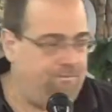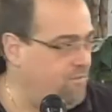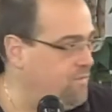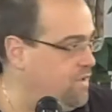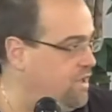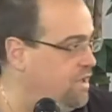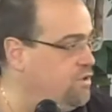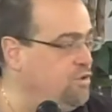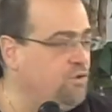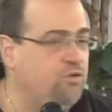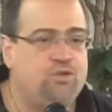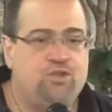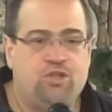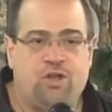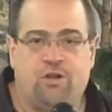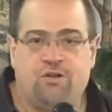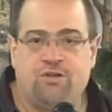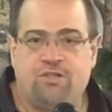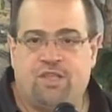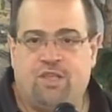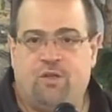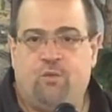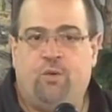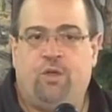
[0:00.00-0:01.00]
In New
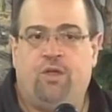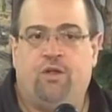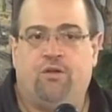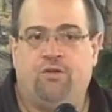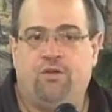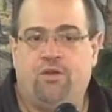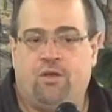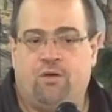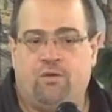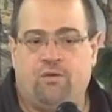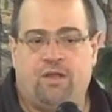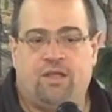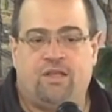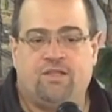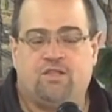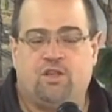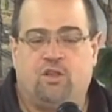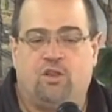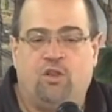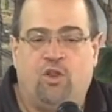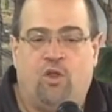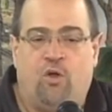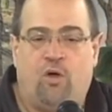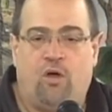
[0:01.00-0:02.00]
Jersey, we are known as
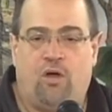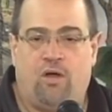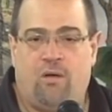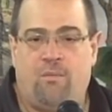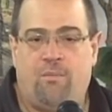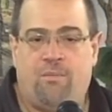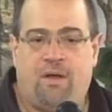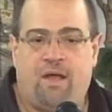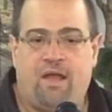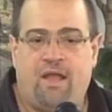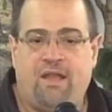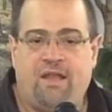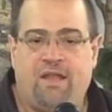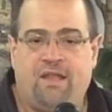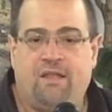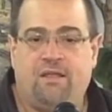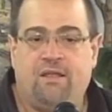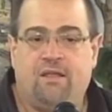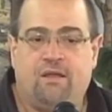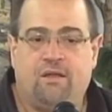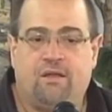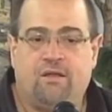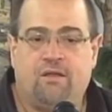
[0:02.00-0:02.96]
law-abiding